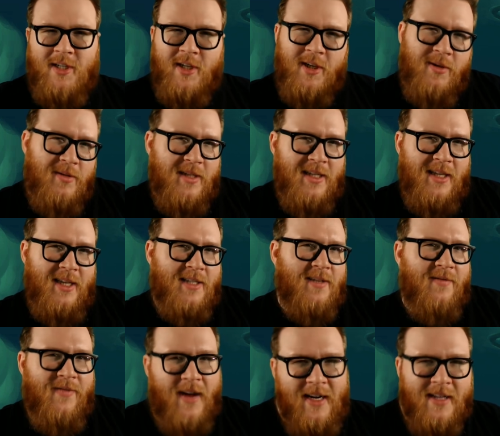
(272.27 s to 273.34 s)
to using this
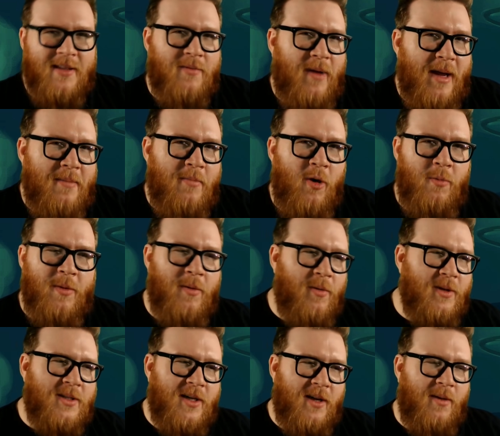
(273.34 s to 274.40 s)
and finding the right moment
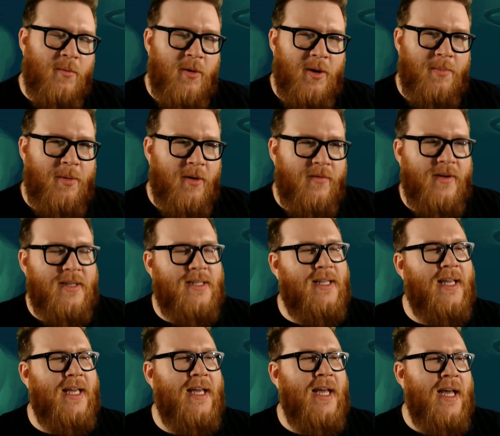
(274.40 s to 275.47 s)
where it's going to work
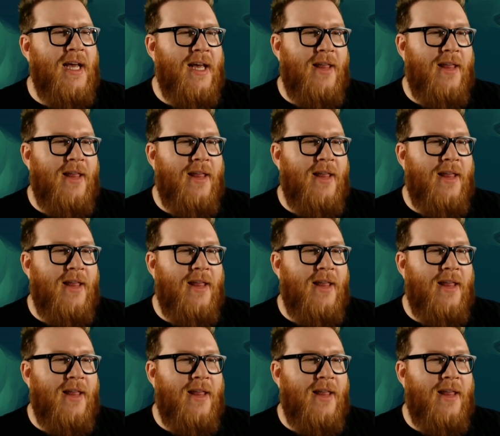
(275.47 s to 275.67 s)
perfectly.